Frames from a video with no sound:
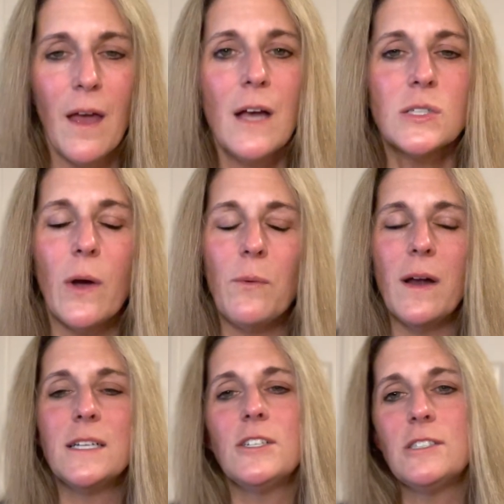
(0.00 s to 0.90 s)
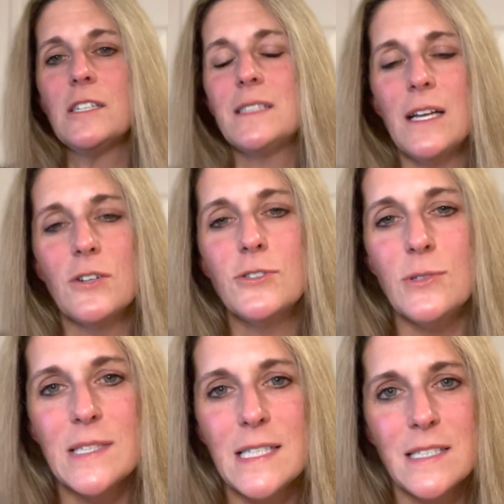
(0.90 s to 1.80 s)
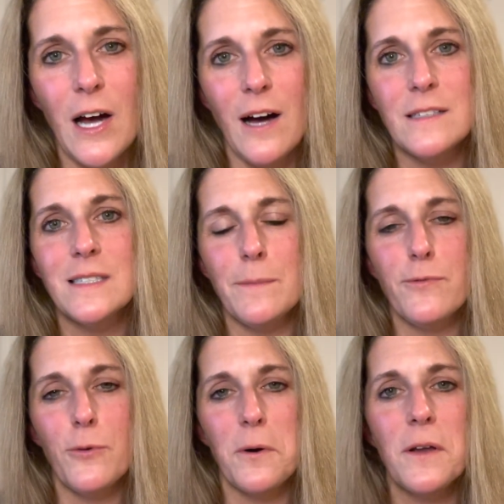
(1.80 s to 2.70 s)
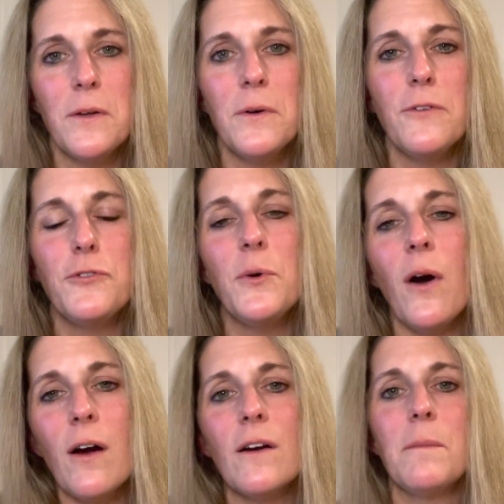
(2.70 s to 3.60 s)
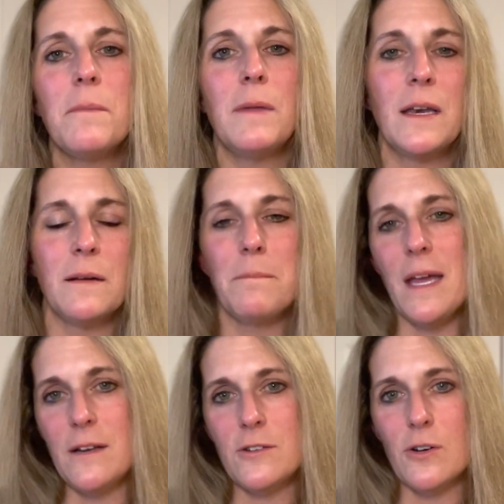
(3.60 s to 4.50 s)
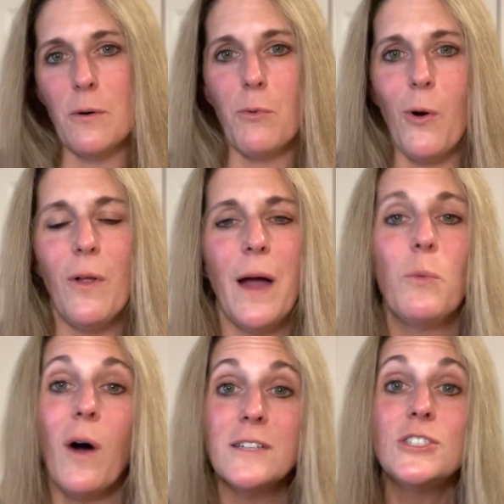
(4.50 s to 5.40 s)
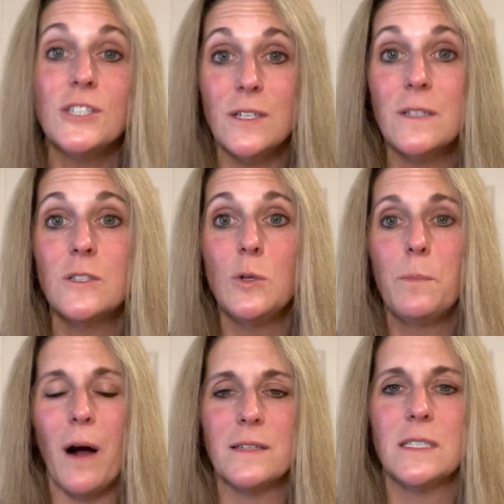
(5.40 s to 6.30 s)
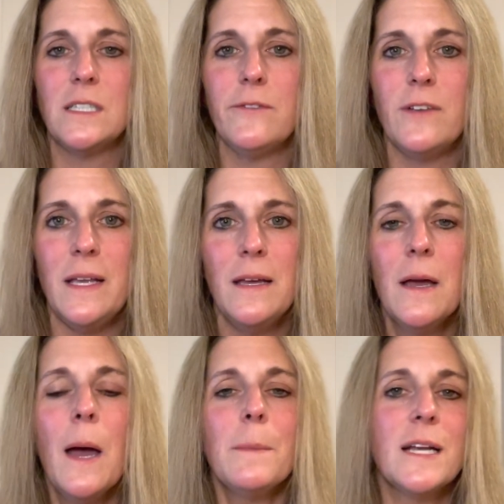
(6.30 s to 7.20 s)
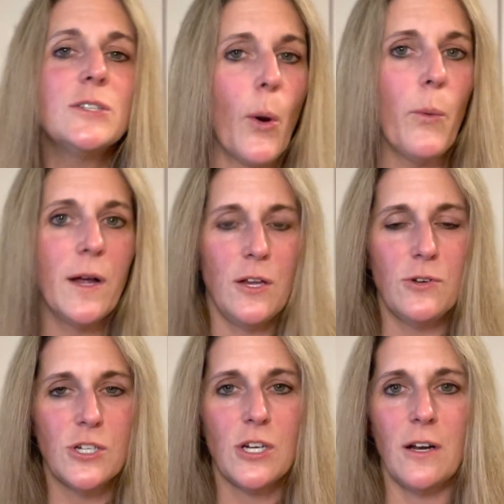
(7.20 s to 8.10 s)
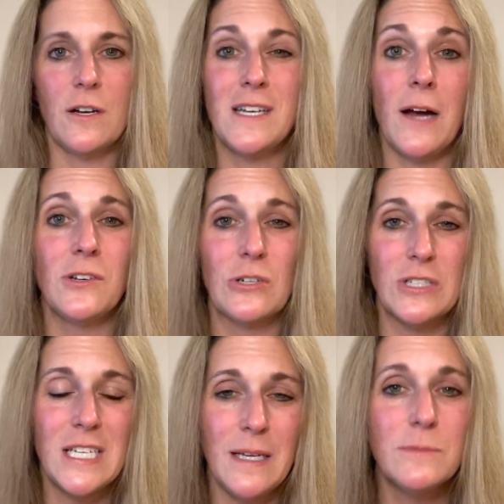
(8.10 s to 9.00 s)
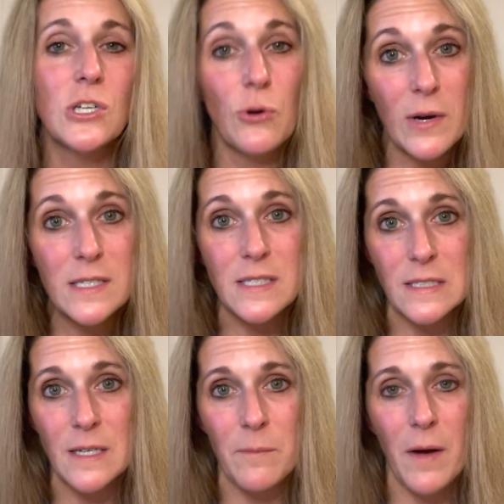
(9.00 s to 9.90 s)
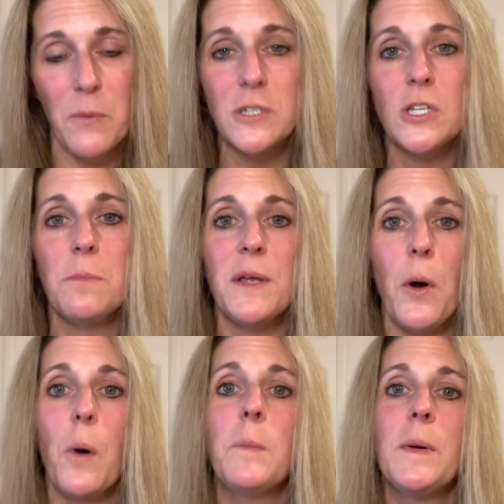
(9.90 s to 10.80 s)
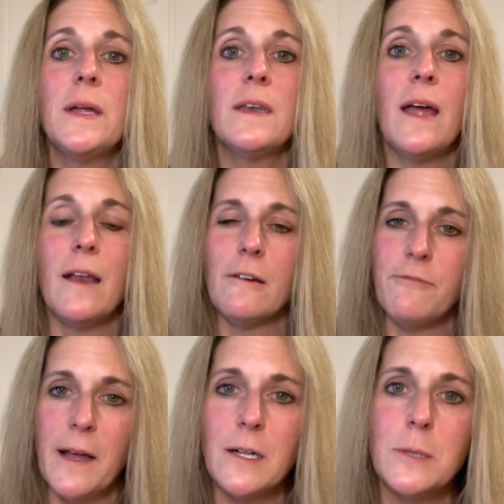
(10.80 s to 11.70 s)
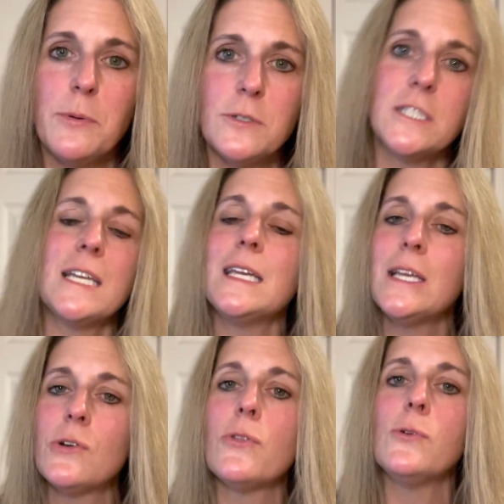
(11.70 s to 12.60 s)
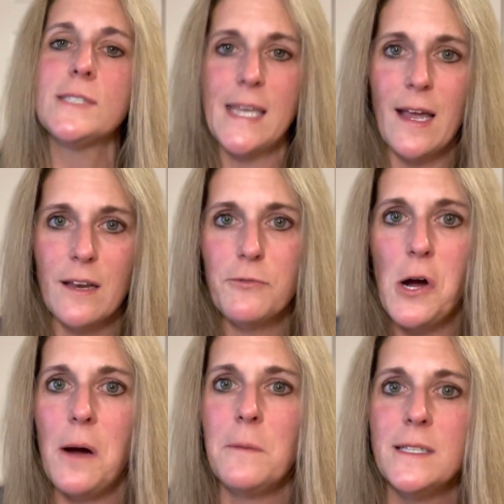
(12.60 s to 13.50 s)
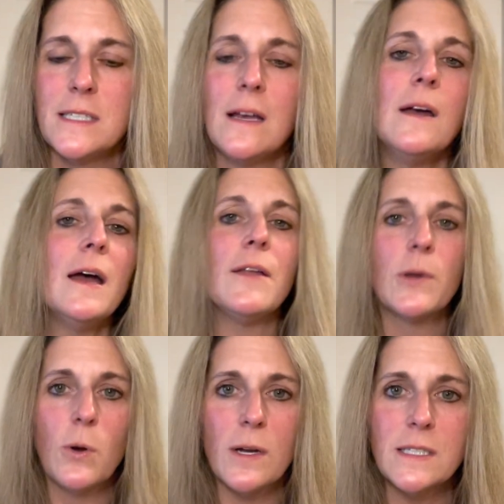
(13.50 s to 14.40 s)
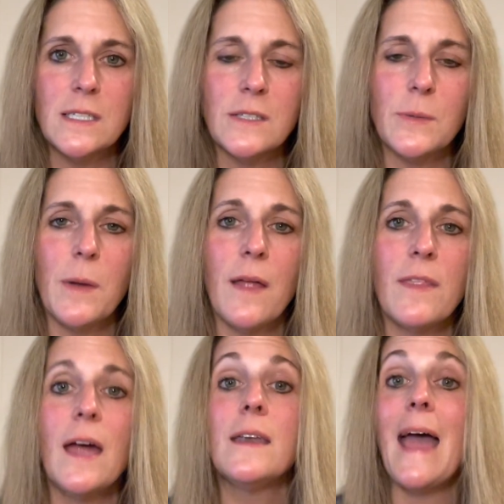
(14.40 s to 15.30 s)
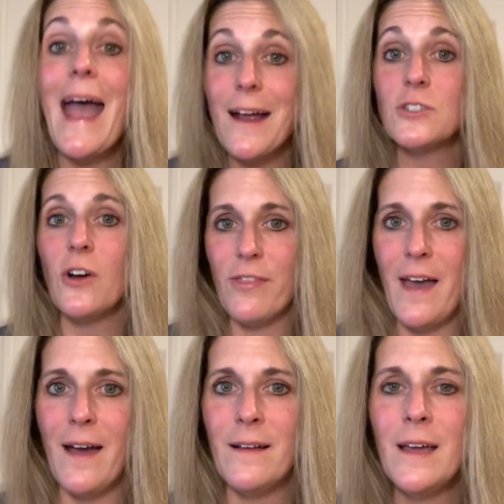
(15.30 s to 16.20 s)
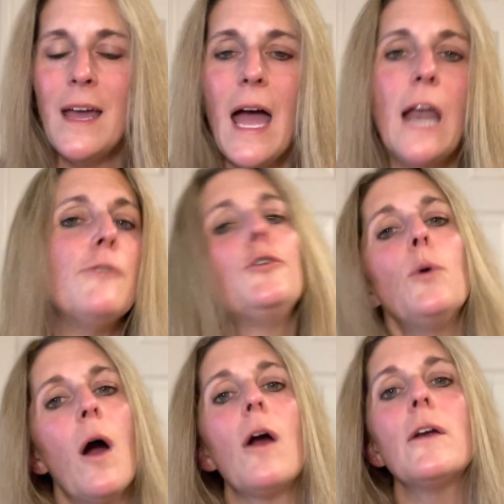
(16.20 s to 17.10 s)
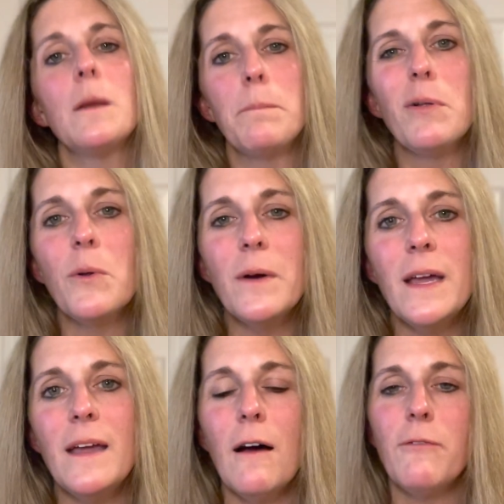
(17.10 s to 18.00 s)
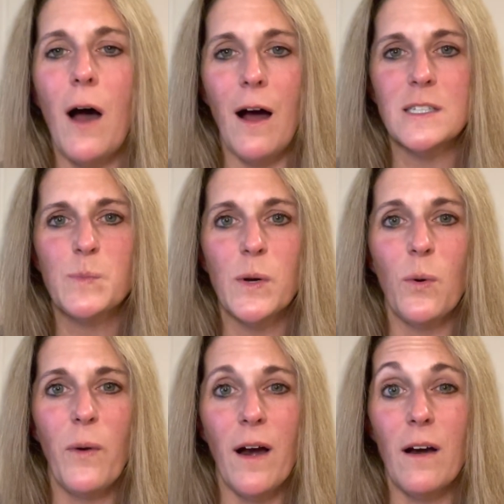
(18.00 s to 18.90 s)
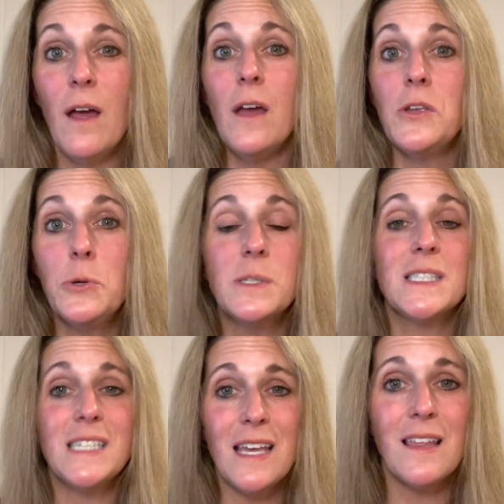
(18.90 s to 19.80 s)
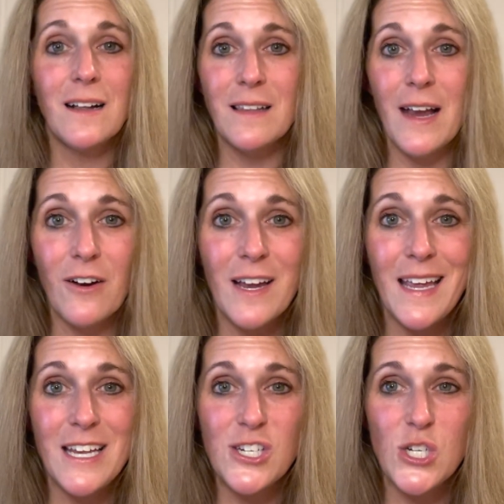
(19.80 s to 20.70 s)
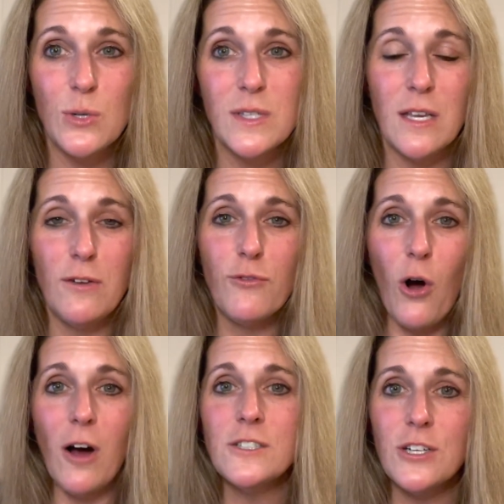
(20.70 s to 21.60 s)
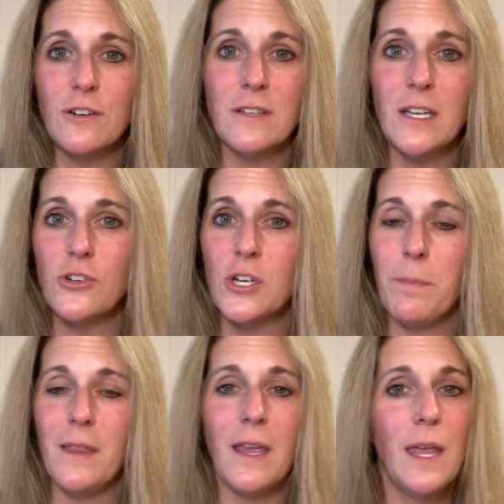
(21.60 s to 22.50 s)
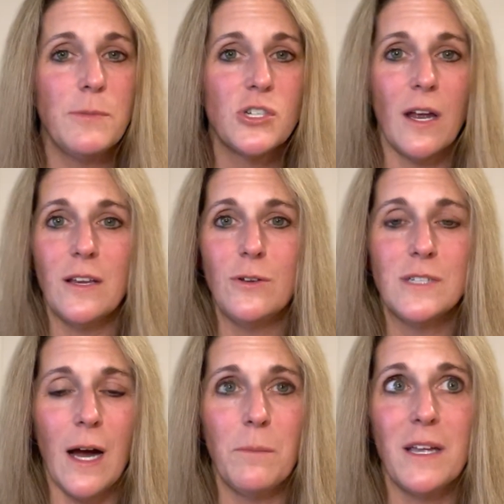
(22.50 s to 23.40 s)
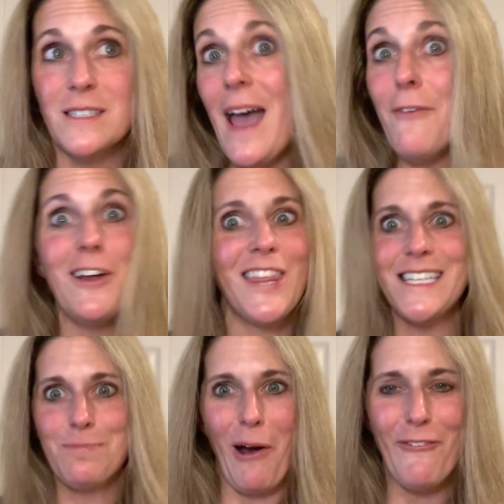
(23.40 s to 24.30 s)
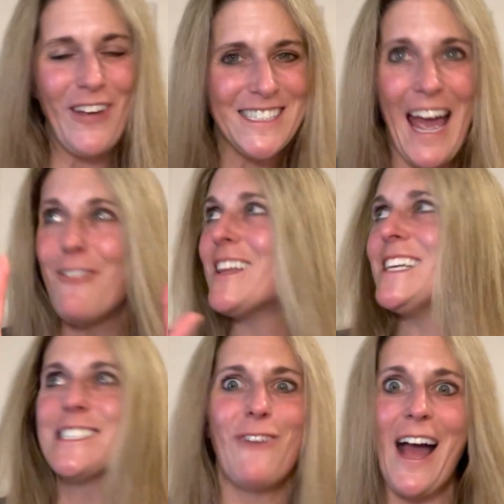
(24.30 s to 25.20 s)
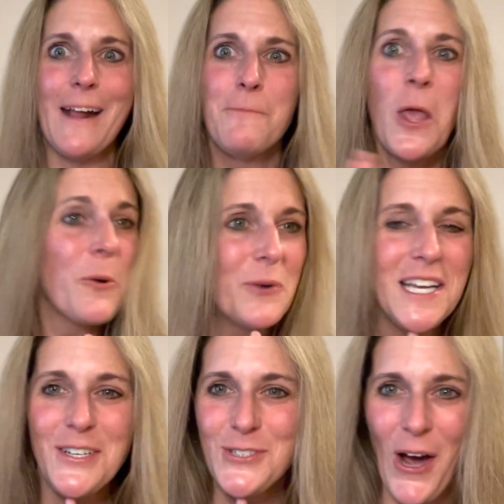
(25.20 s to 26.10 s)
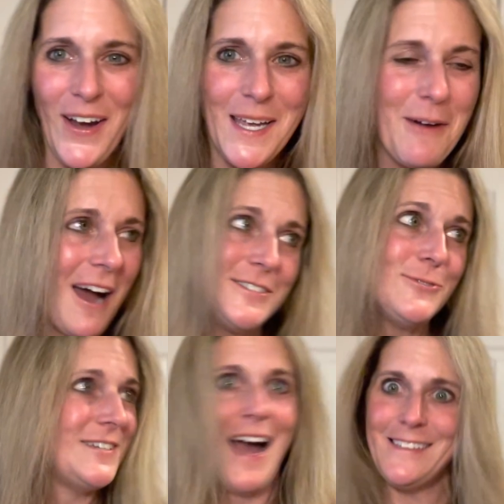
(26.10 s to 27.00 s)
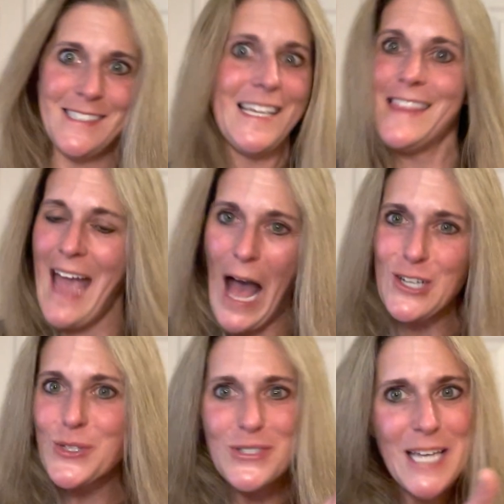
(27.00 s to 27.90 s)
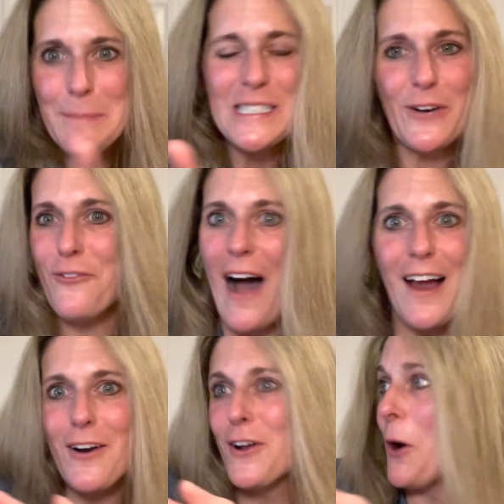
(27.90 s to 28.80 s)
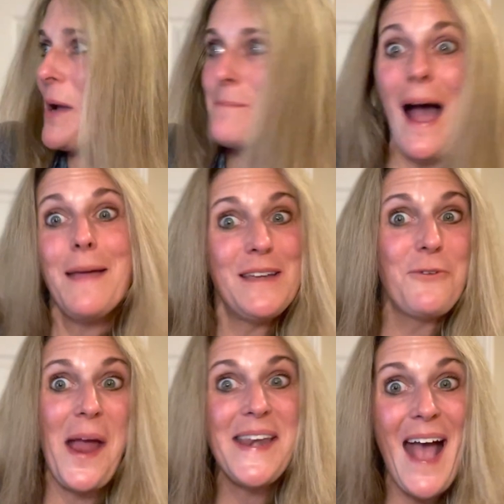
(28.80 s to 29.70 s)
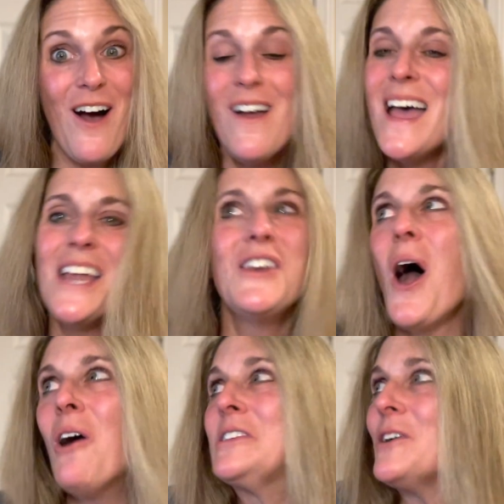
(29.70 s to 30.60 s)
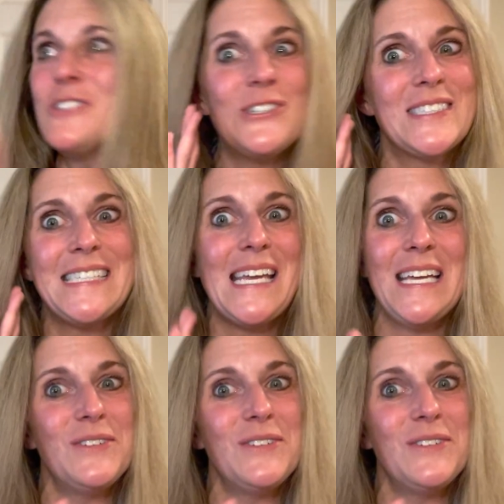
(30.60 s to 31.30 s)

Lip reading: So I wanted to just introduce this concept for you. If you are in a manager role, I want you to exude positivity, but I don't want you to shut down your team to criticism. I want you to be open and available to hear those negative comments and the criticism and then act on that. And if you are an employee of a hospital where you see the glaring issues and you've gone to your leadership and they keep shutting you down because everything's perfect, everything's fine. What are you talking about? I do not see the actual dumpster fire going by me right now. No, don't you see?